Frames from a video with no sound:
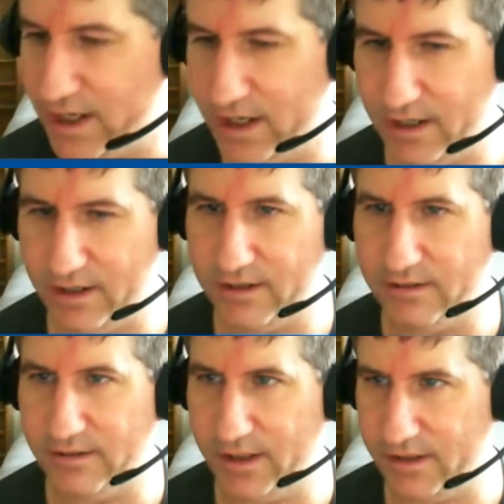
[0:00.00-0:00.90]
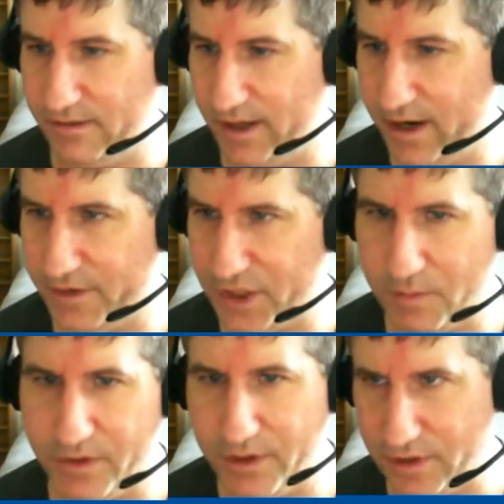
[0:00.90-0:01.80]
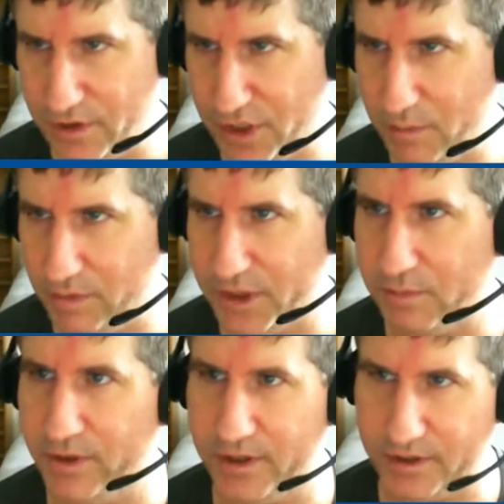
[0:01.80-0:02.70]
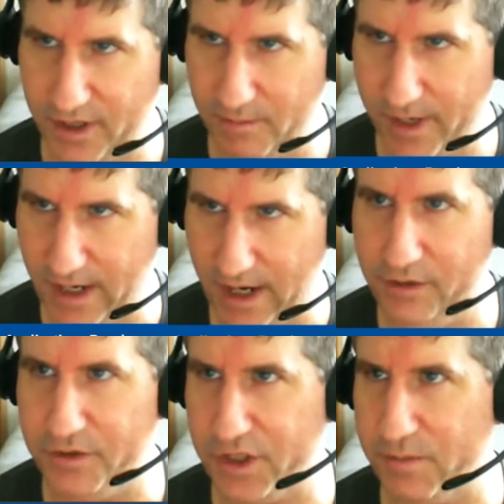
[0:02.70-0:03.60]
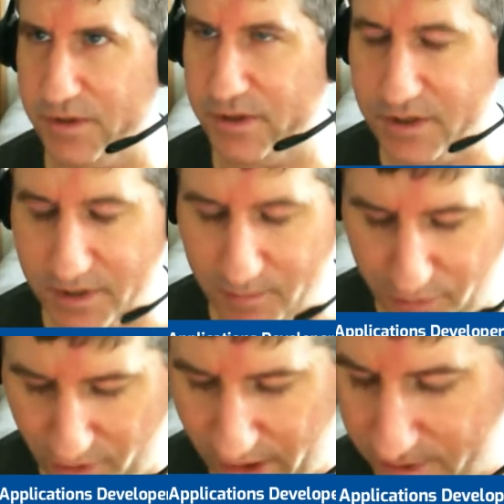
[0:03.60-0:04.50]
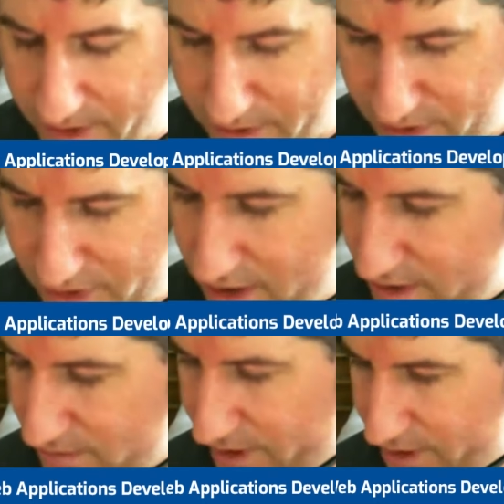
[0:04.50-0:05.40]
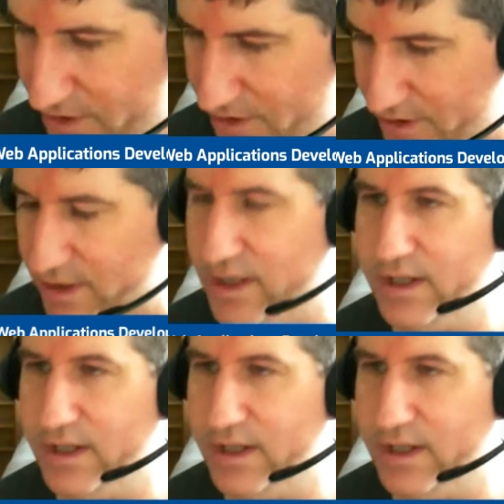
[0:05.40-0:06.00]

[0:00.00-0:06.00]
I have experience in C++ and my college experience programming in C, regular C.